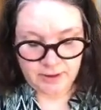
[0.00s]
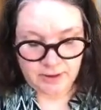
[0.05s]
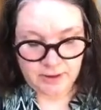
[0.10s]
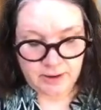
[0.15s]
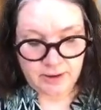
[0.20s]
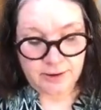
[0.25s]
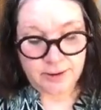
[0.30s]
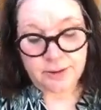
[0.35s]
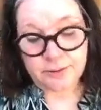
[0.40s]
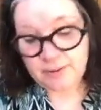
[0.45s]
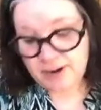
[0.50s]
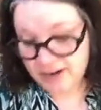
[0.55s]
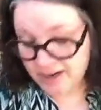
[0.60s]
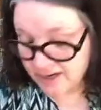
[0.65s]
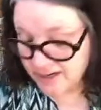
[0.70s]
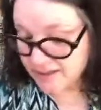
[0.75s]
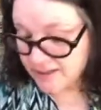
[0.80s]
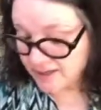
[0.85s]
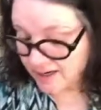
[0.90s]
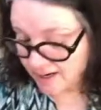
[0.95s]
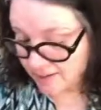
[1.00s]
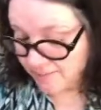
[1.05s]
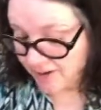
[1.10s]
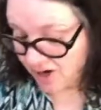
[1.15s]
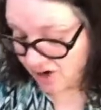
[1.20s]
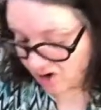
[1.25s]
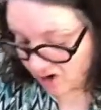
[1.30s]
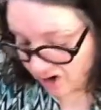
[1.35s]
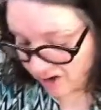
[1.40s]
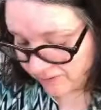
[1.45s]
are threatening to take me
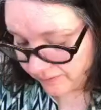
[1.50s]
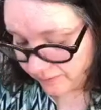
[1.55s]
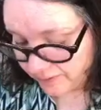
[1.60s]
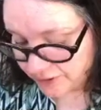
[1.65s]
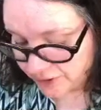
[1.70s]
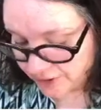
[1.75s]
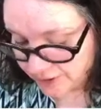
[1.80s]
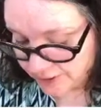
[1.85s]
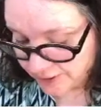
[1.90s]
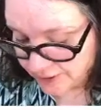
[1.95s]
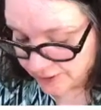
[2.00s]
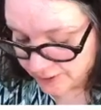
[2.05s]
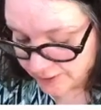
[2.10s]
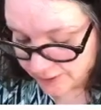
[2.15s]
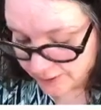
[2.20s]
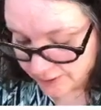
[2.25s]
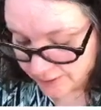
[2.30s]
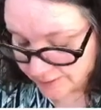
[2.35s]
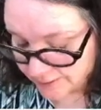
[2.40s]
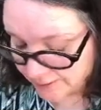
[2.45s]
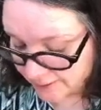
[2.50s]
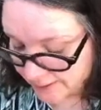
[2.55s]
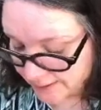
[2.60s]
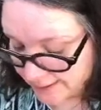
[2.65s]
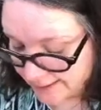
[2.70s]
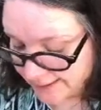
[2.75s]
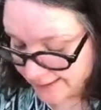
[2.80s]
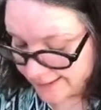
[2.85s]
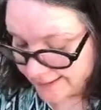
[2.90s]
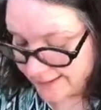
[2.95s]
off, which is
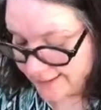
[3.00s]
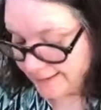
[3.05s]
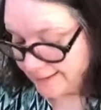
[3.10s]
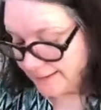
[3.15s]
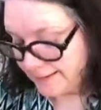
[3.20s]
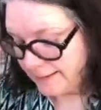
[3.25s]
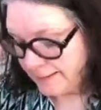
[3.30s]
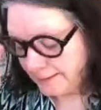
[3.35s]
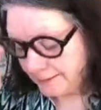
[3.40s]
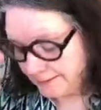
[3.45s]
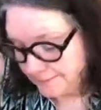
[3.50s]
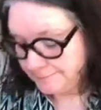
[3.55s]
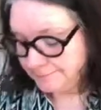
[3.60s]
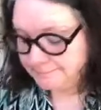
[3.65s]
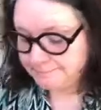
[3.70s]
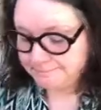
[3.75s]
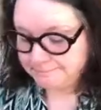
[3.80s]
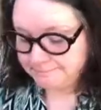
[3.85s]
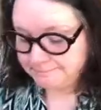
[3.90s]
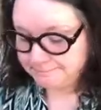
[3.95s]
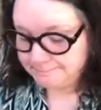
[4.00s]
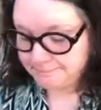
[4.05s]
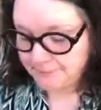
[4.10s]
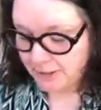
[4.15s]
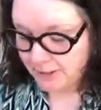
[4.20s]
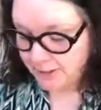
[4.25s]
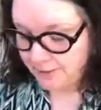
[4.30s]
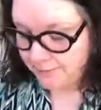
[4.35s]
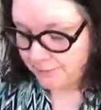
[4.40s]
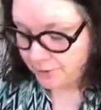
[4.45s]

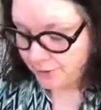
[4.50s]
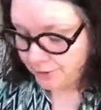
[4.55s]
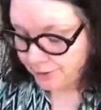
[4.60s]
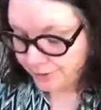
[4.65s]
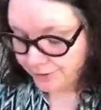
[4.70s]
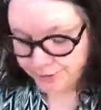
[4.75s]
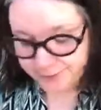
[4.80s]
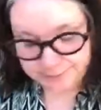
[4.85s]
kind of hard.